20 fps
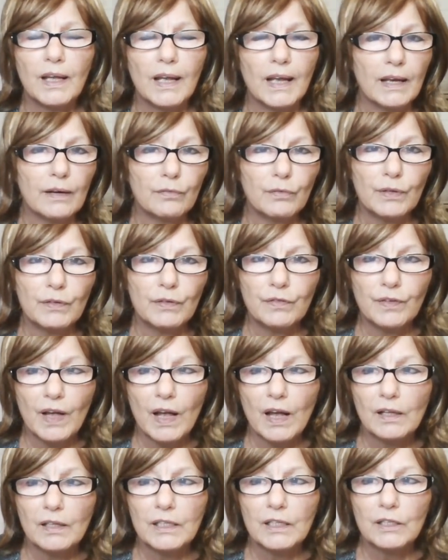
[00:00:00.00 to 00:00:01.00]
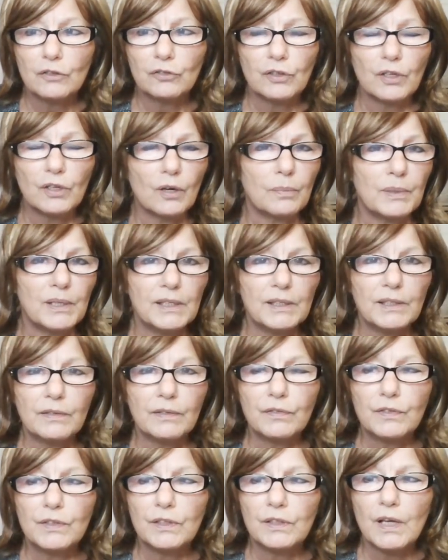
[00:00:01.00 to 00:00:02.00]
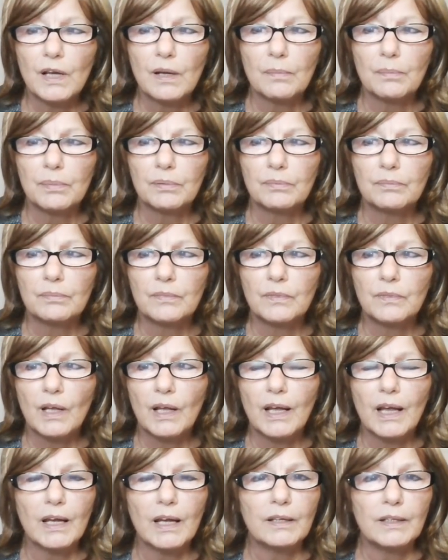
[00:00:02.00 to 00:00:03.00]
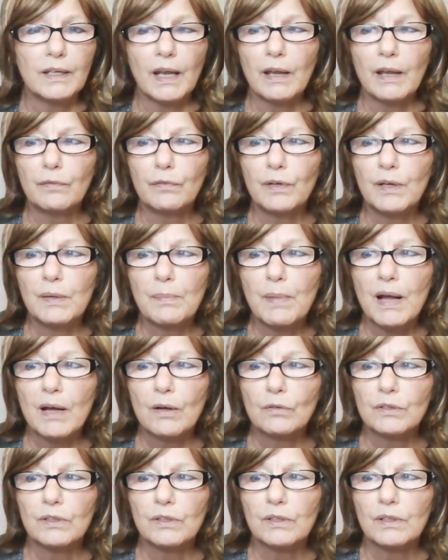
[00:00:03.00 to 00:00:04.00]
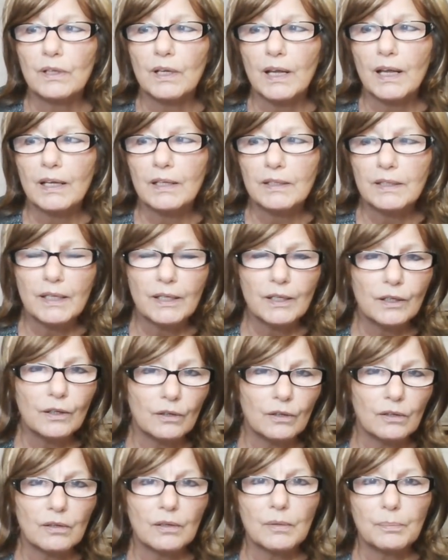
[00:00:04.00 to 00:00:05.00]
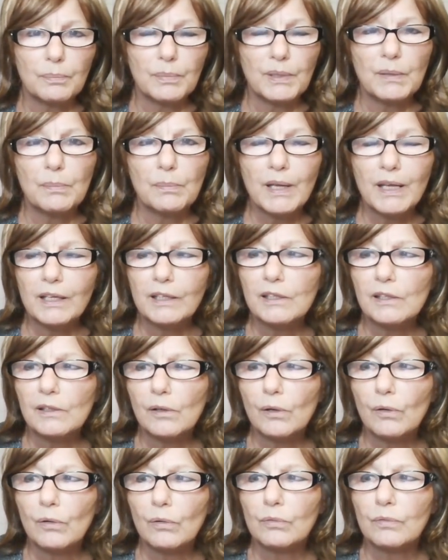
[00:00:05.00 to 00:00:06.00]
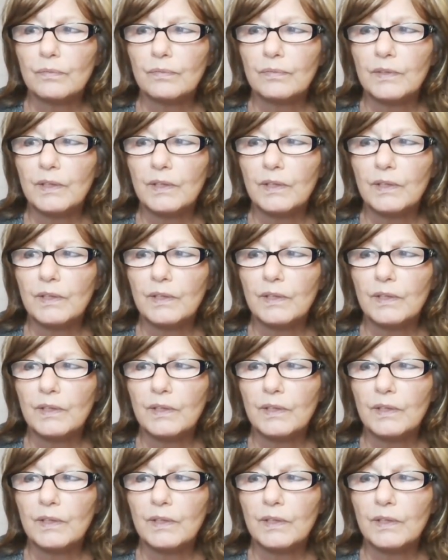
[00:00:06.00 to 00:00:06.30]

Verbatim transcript: Every valley shall be lifted up, and every mountain and hill be made low.